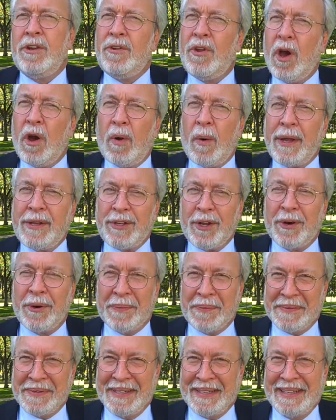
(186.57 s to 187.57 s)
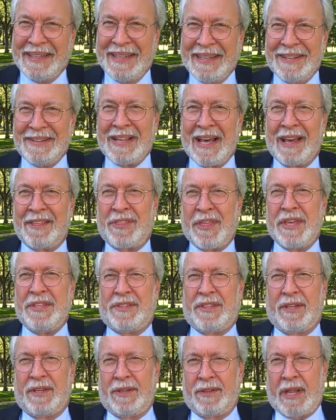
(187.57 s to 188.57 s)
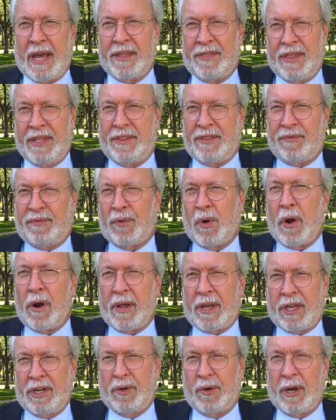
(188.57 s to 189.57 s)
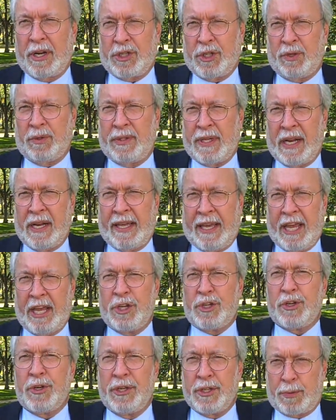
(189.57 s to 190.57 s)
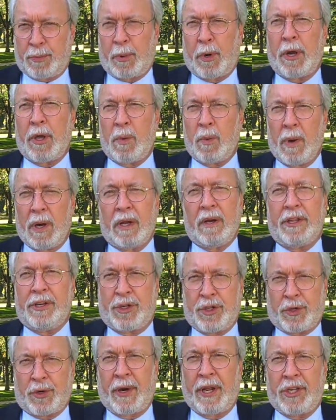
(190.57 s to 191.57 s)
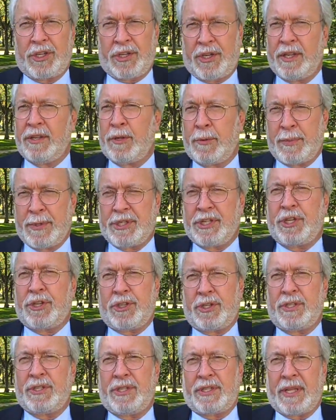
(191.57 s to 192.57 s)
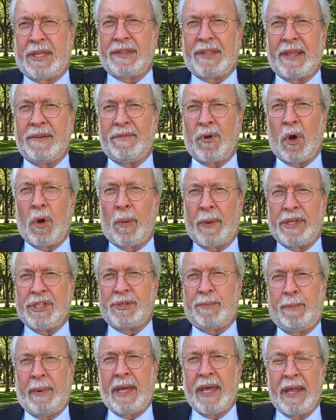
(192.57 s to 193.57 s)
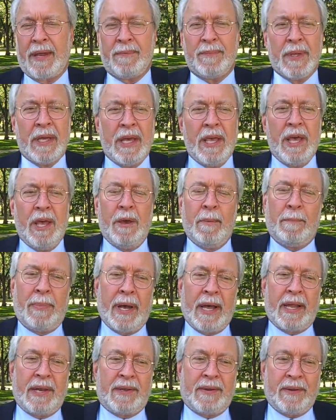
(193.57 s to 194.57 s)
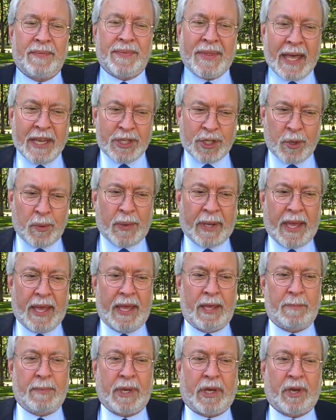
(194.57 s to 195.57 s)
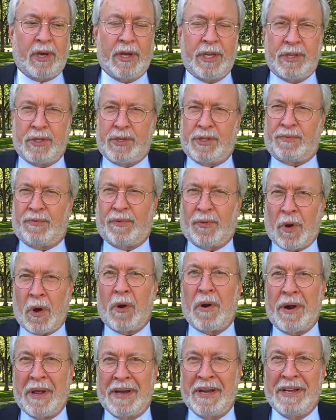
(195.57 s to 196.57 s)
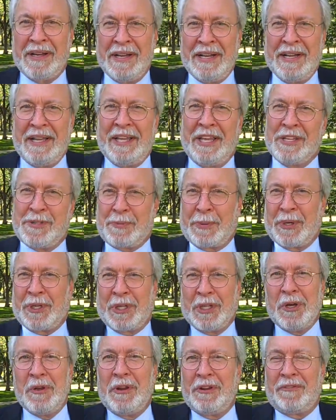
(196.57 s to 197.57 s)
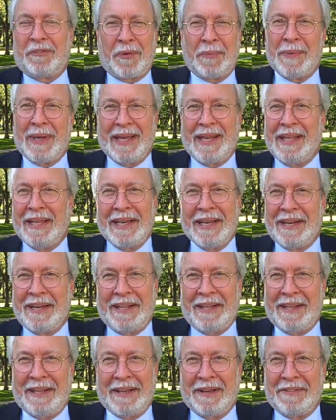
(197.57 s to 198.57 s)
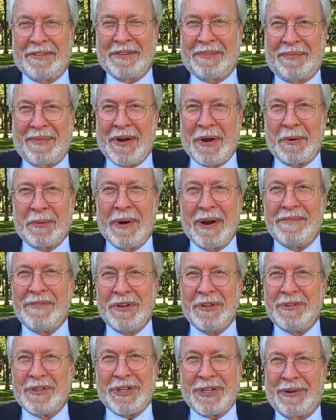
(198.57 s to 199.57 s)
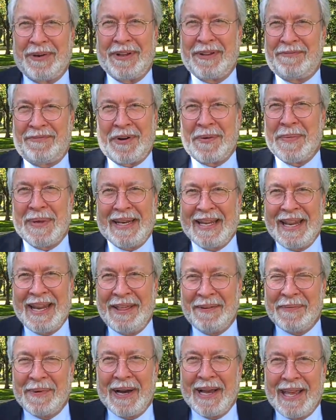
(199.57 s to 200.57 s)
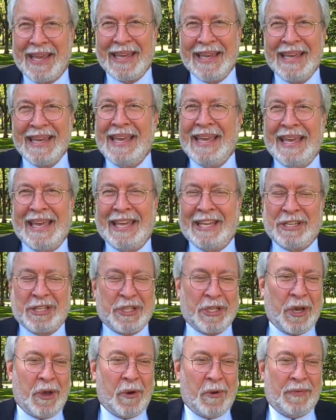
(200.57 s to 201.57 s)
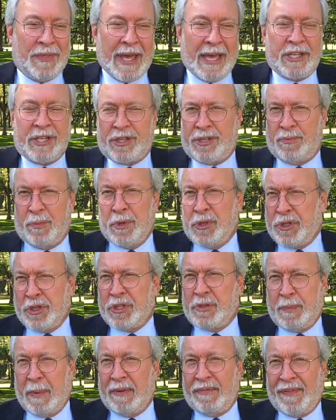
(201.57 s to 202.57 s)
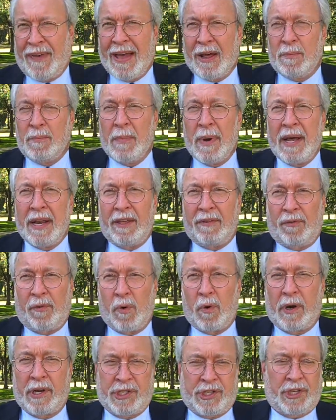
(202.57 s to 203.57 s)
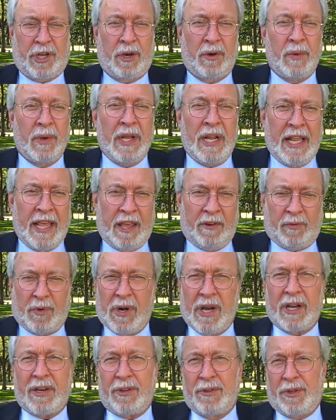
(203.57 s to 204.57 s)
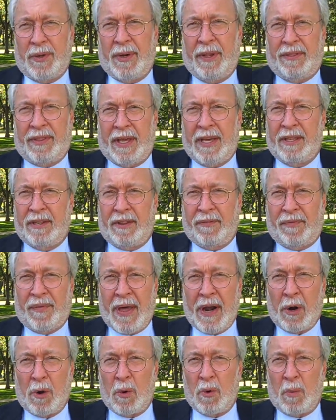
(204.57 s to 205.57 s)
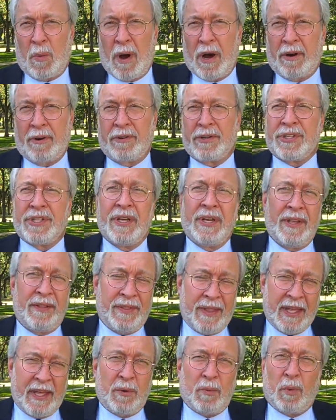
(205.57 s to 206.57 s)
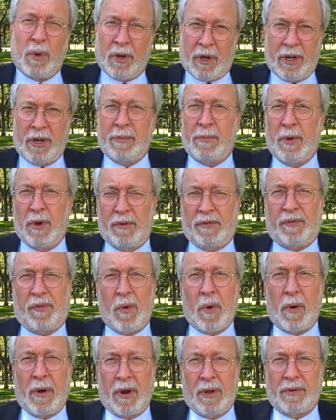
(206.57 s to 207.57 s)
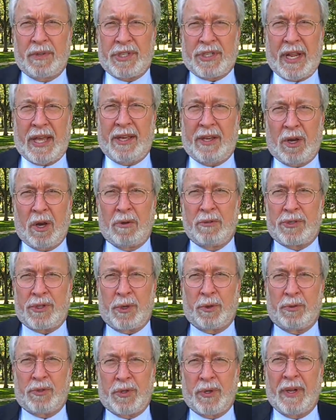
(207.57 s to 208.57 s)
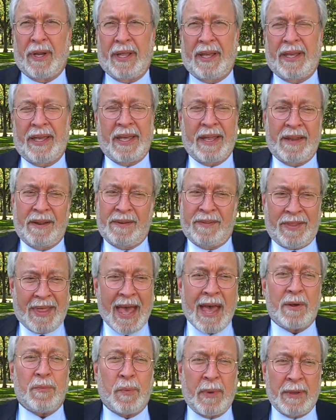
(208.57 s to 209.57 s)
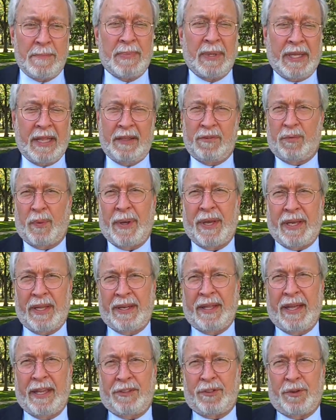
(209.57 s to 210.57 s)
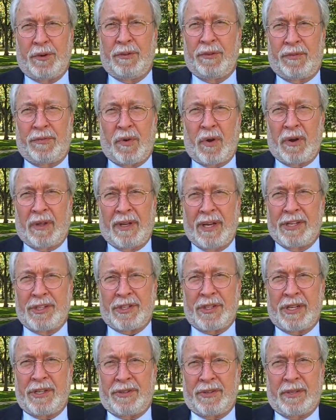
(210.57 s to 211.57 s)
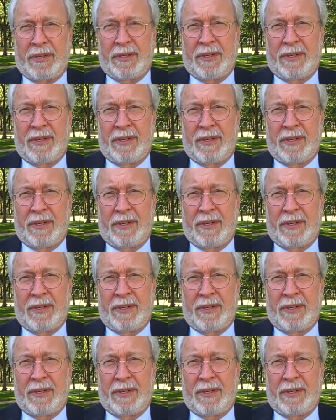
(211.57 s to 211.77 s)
No, I don't. I think the Florida congressional delegation is pretty well entrenched in the positions that they've always been. But that's okay because Florida is precluded from getting any of the federal revenue sharing from it anyway, and so that would just be found money for us. So if we're not going to do anything in the federal waters, then we're going to move forward on state coastal drilling, and that we believe we can get through the Florida legislature.